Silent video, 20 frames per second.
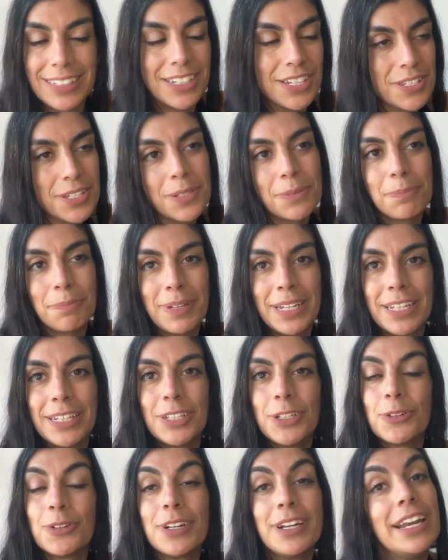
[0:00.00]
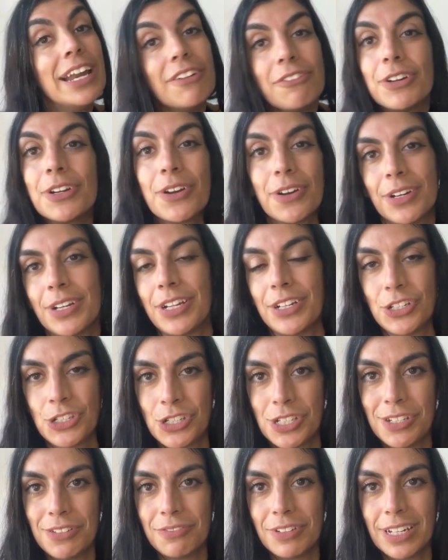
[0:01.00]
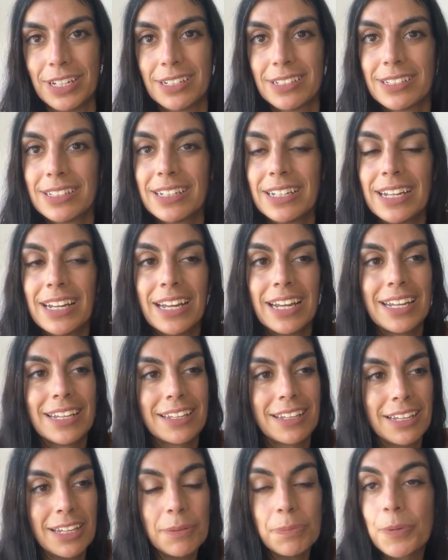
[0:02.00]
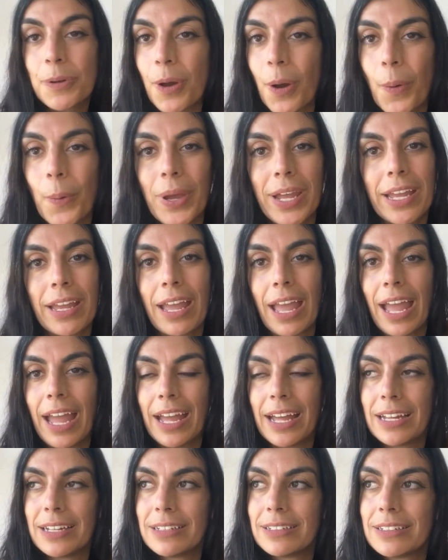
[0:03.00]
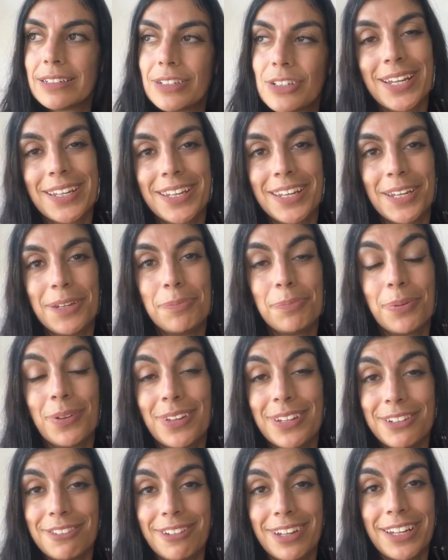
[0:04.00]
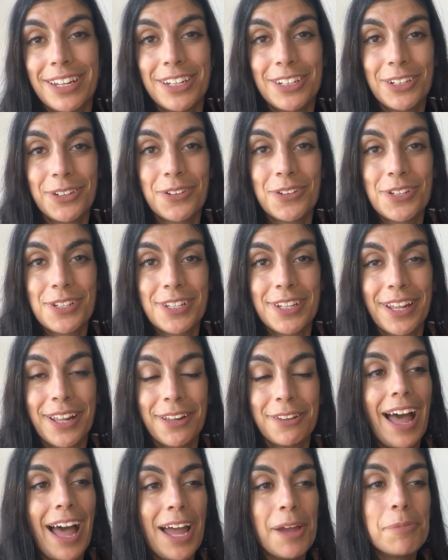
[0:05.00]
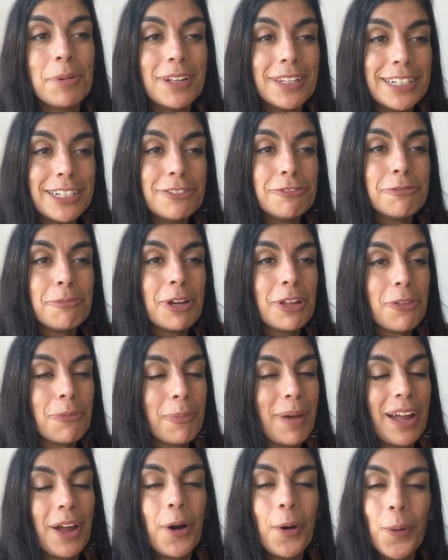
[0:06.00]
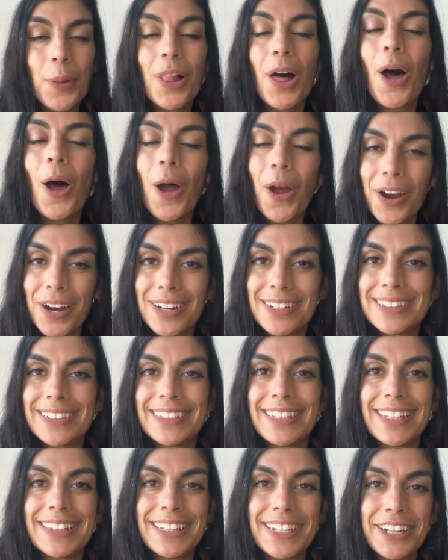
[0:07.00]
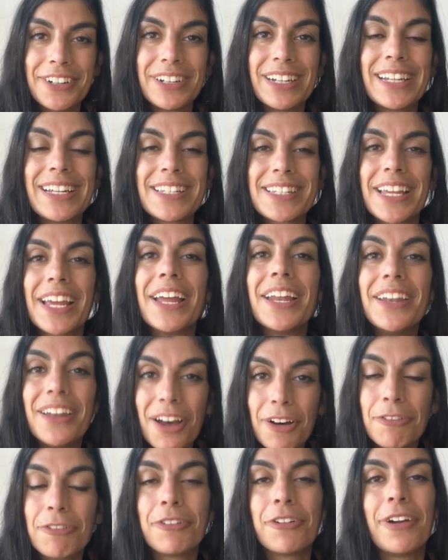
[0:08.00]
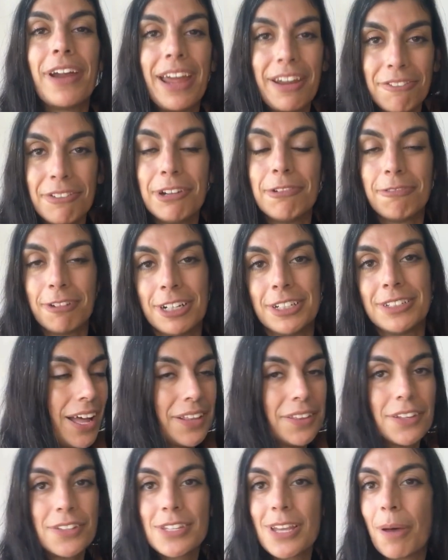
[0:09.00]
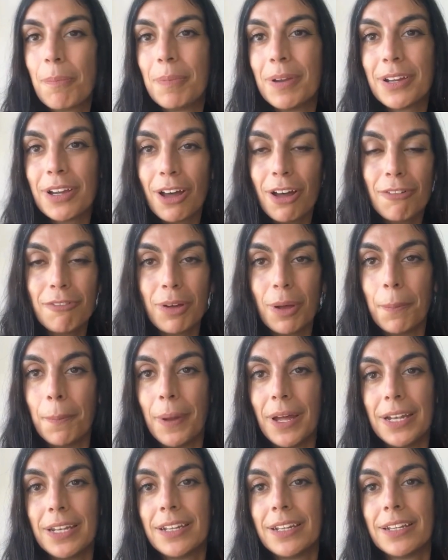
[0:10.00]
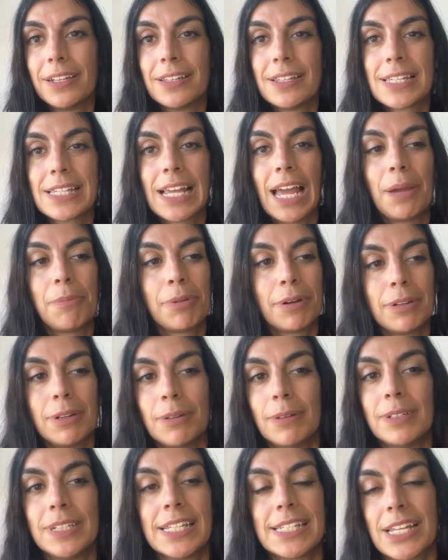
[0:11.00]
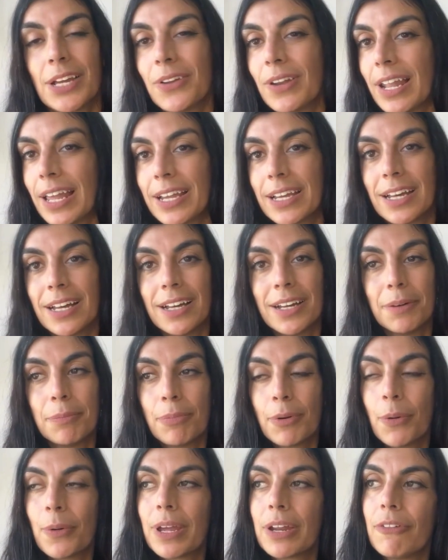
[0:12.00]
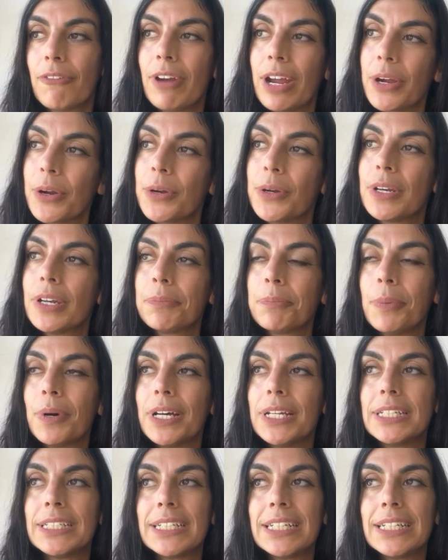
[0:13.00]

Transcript: doesn't mean you're never going to achieve it. Keep going and keep believing in yourself. I believe with my whole heart that there is enough for everyone. On the topic of abundance, I probably sound like a broken record, but